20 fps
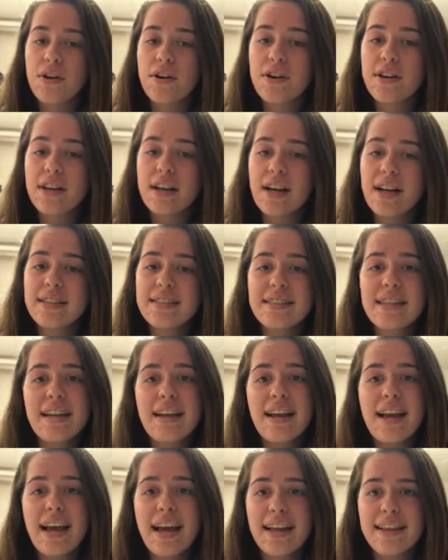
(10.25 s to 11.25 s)
early
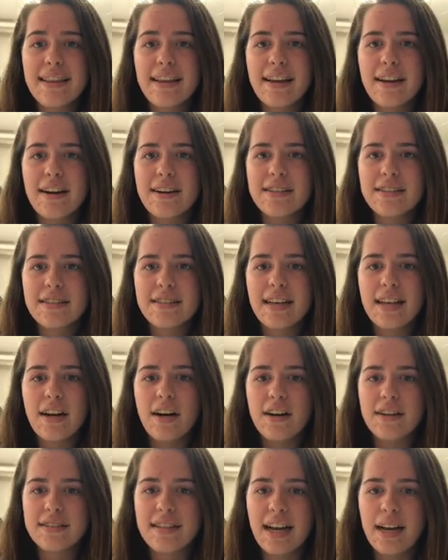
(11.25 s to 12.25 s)
onset and late onset
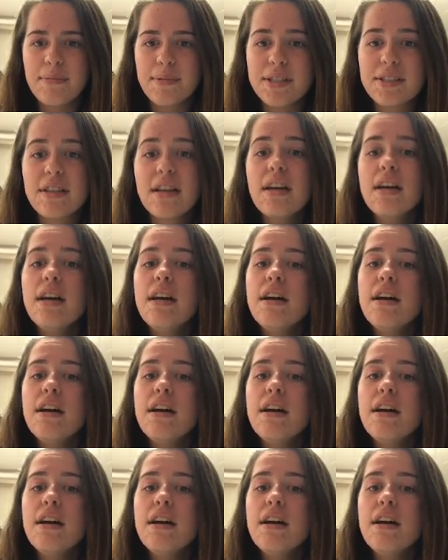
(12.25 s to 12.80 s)
Alzheimer's,